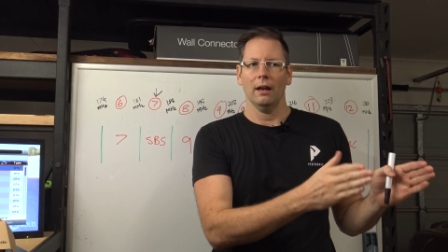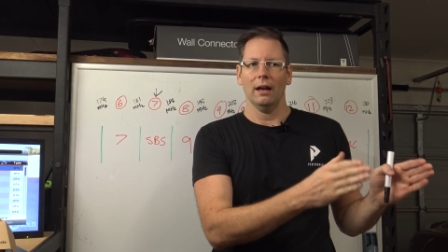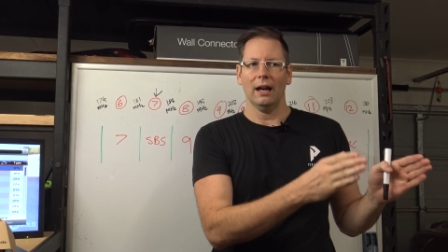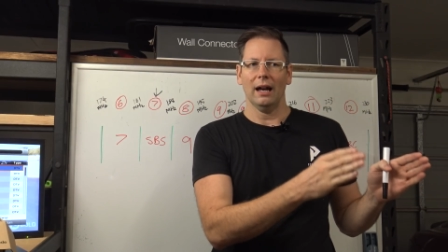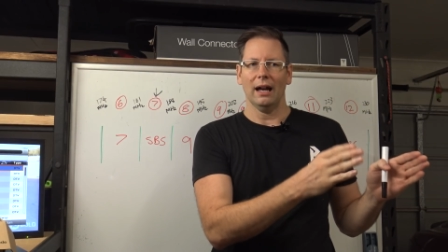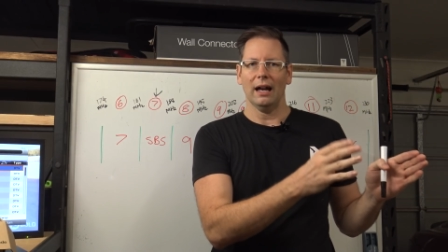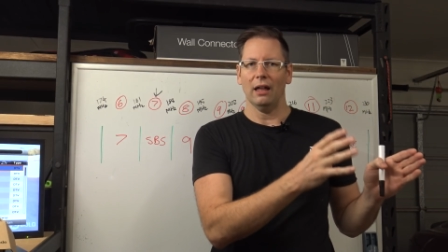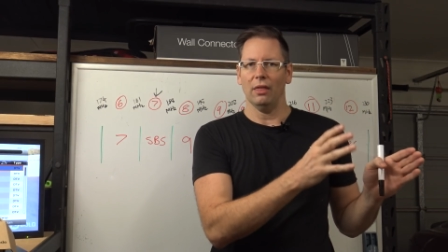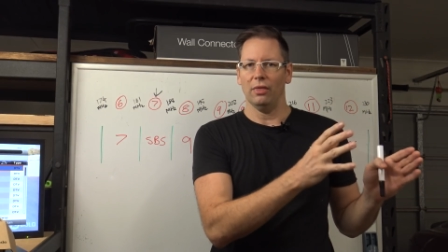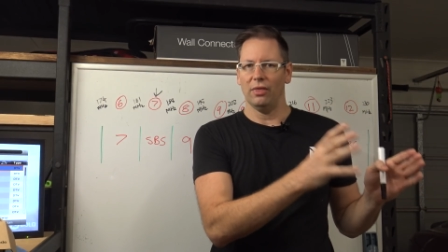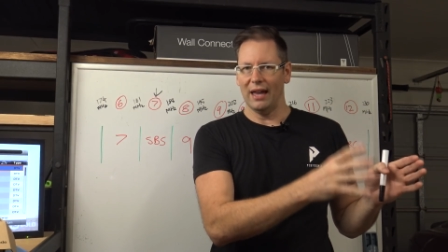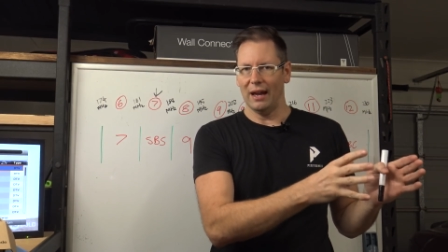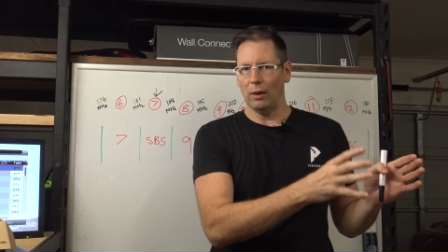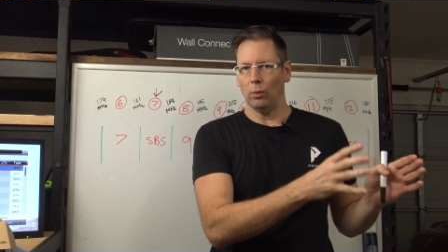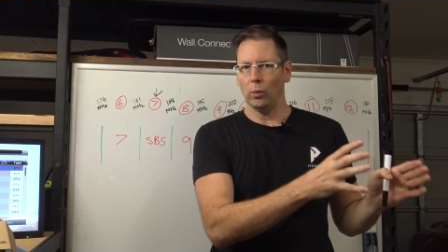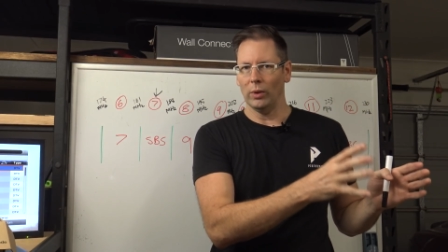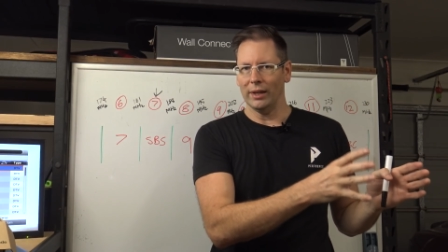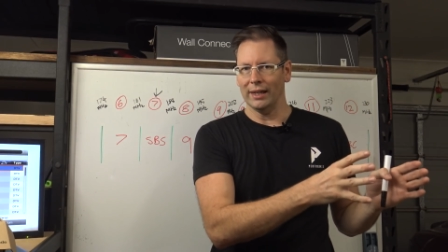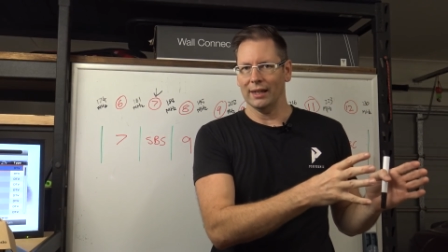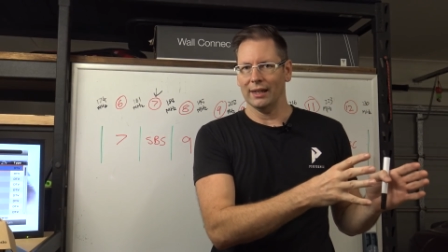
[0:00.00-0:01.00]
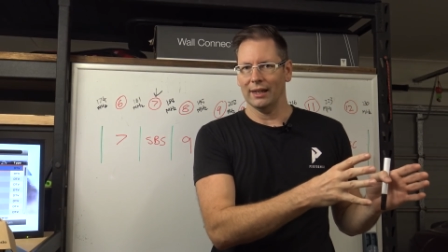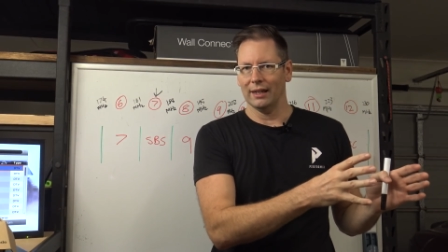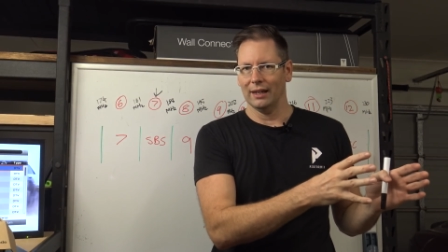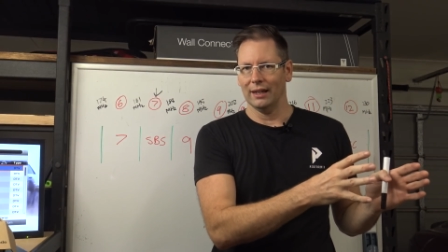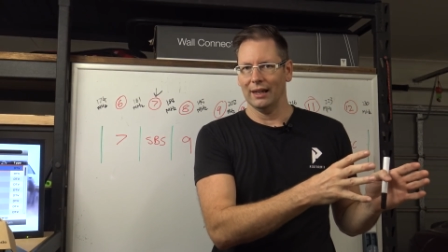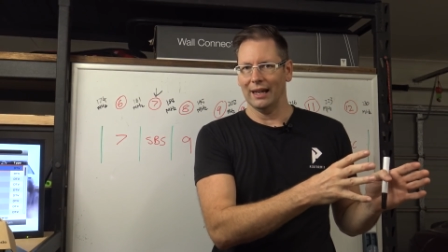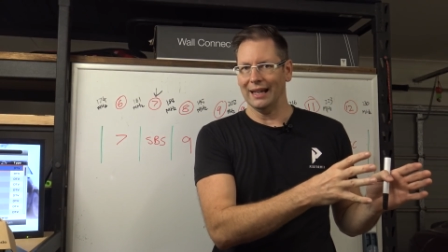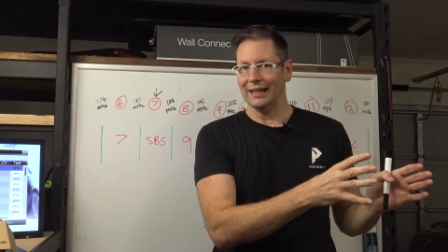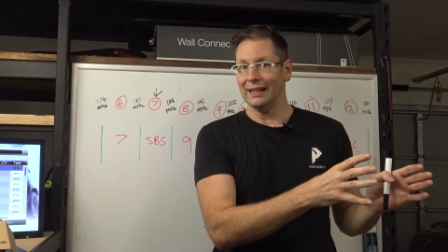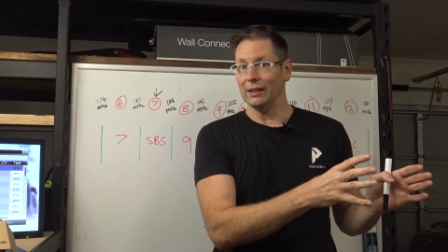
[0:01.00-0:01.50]
uh, that weak
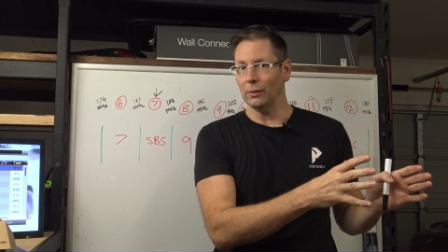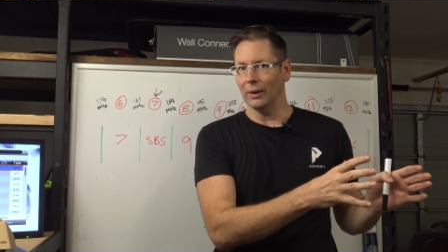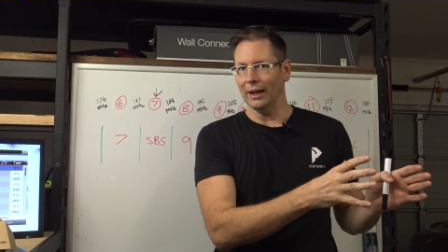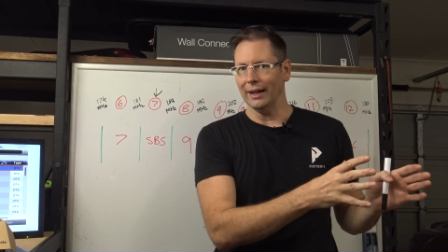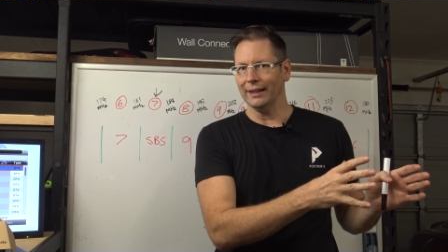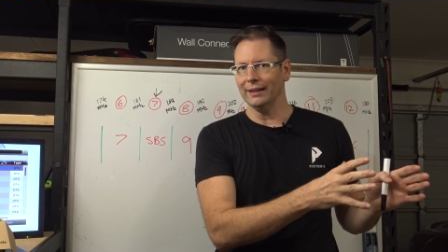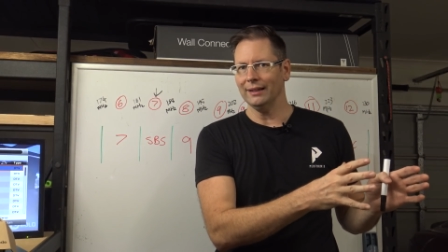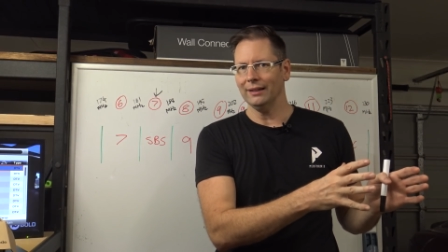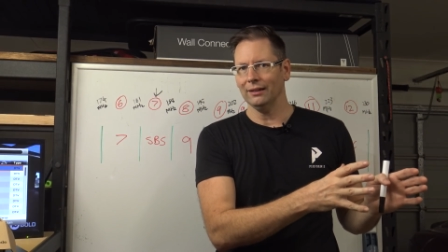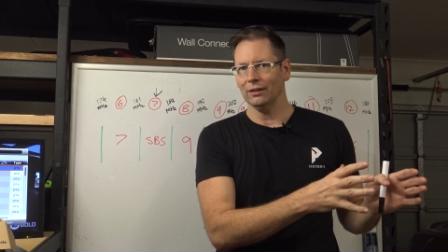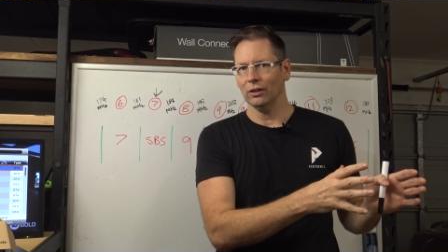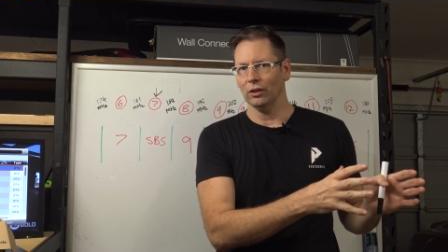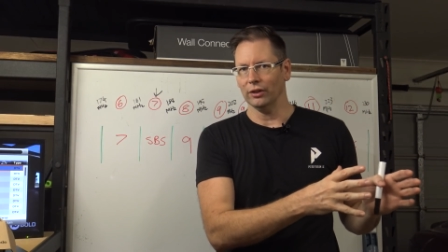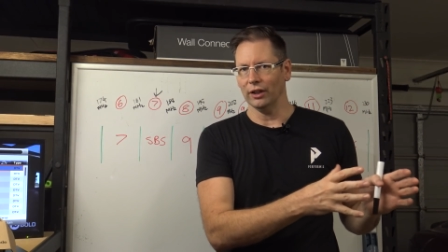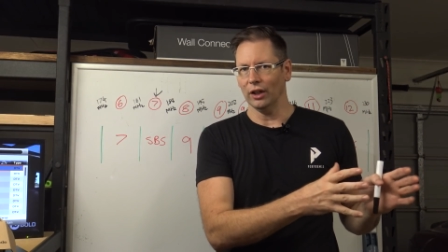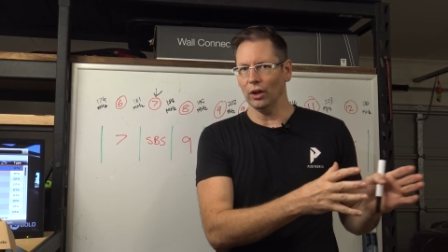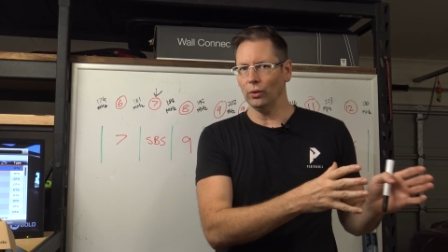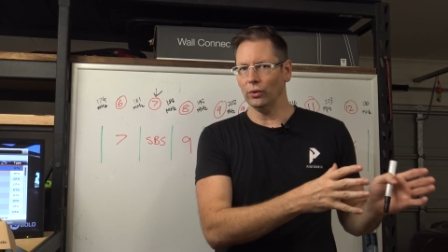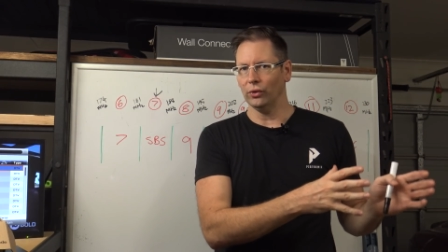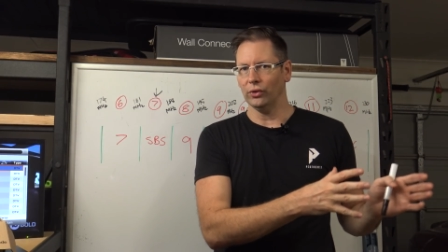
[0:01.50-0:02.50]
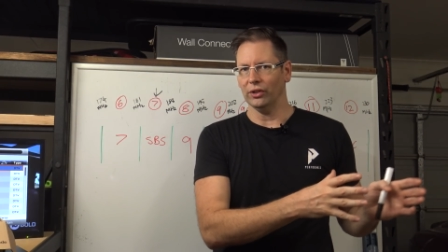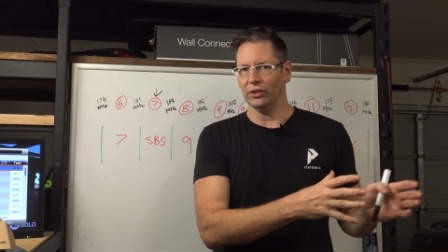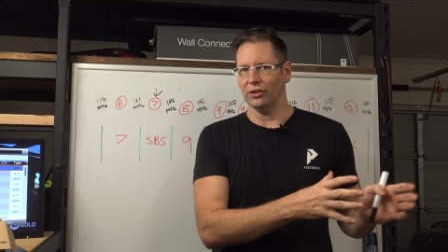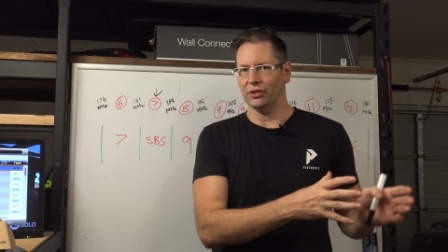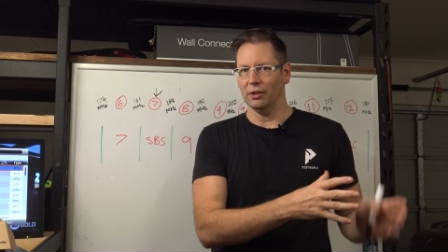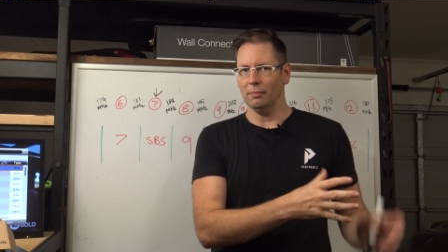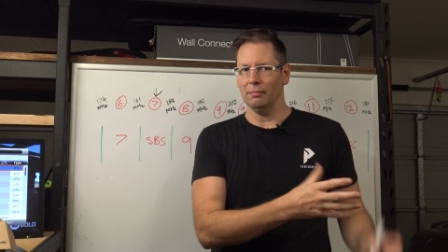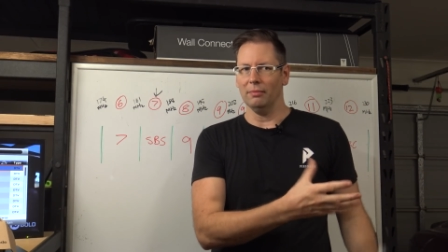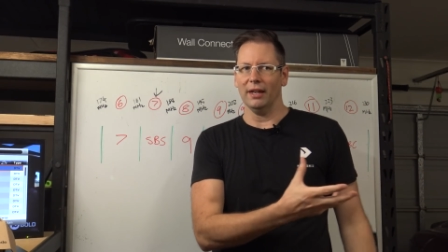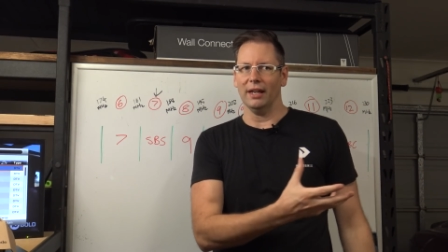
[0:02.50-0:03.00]
anyway on the old system,